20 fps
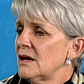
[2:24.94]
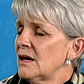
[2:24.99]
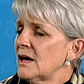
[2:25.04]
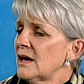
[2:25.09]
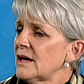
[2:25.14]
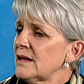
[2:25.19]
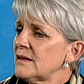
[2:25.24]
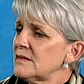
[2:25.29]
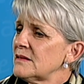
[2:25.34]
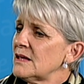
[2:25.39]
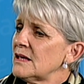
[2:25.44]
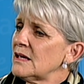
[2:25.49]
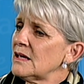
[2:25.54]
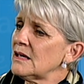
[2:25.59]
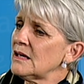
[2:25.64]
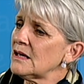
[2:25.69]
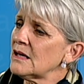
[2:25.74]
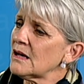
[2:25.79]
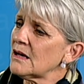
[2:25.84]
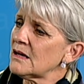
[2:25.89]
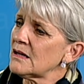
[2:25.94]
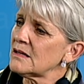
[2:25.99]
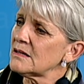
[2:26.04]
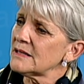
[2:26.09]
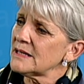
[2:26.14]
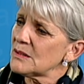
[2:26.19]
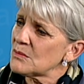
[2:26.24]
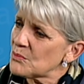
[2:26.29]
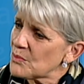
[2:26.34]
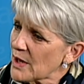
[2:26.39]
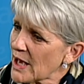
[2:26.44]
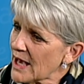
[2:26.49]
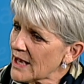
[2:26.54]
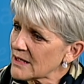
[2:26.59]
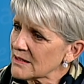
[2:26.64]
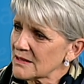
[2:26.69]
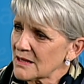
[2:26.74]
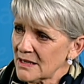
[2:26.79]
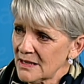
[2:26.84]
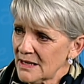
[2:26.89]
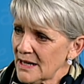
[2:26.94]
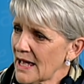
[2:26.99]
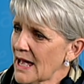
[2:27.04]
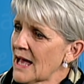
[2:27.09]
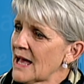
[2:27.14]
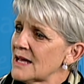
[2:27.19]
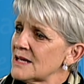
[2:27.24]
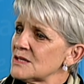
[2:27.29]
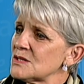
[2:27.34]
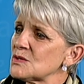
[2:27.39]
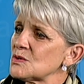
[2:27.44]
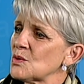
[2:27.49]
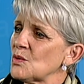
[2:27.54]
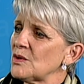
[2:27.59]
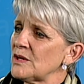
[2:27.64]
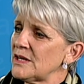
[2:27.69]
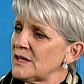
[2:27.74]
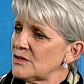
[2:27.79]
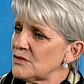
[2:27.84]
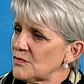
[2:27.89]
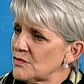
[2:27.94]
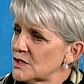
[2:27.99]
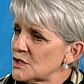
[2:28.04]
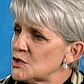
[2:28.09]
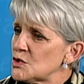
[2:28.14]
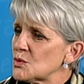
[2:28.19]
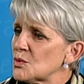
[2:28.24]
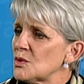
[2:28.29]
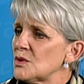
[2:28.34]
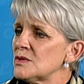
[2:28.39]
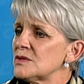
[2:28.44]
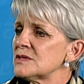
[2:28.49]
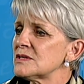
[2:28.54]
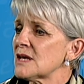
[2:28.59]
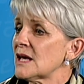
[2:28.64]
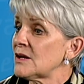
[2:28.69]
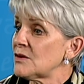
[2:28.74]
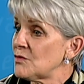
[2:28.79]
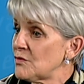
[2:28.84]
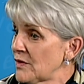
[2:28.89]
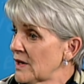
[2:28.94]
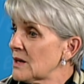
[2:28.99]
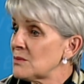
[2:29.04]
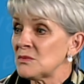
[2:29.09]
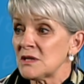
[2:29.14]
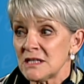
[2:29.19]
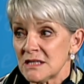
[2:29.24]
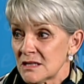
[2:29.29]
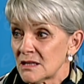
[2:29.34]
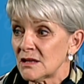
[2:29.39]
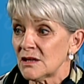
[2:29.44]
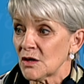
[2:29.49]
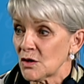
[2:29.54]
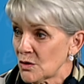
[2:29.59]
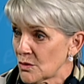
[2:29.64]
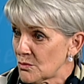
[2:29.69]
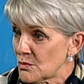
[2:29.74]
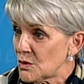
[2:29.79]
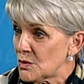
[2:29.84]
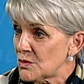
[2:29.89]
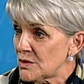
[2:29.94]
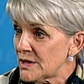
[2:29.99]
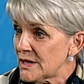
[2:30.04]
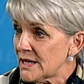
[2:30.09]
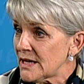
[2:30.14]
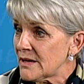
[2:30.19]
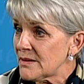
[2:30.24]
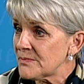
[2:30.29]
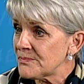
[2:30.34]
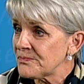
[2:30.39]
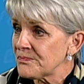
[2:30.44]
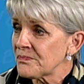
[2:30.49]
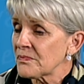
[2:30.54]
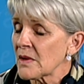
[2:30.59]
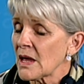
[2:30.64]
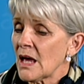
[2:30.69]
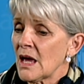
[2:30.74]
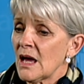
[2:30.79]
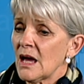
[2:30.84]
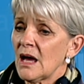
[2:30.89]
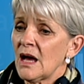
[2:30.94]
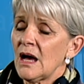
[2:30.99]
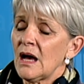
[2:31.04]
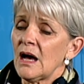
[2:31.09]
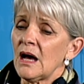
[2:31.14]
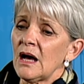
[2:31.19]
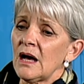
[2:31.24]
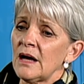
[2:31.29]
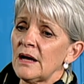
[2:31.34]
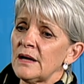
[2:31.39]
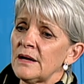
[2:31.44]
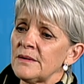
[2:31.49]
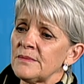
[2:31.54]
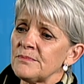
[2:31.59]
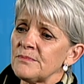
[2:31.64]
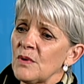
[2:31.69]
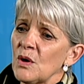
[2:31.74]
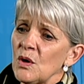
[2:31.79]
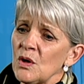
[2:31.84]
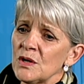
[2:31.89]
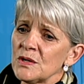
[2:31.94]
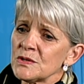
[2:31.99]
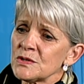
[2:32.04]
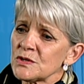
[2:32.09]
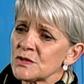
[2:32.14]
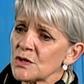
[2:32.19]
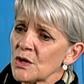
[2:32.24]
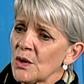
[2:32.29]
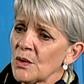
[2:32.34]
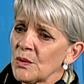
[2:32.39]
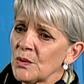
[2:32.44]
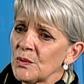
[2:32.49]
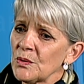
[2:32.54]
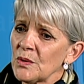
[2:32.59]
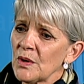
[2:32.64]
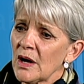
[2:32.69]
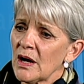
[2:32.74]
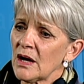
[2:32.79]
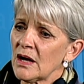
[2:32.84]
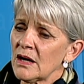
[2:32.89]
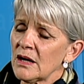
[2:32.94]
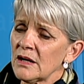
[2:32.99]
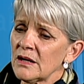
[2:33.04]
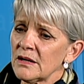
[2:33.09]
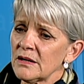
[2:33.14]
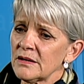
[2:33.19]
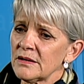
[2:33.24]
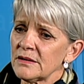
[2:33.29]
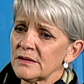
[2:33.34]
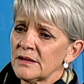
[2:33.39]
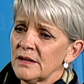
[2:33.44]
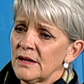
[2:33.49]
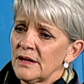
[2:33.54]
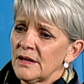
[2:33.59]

and the uh, impact that it has on individuals and families in the community. Um, also, uh,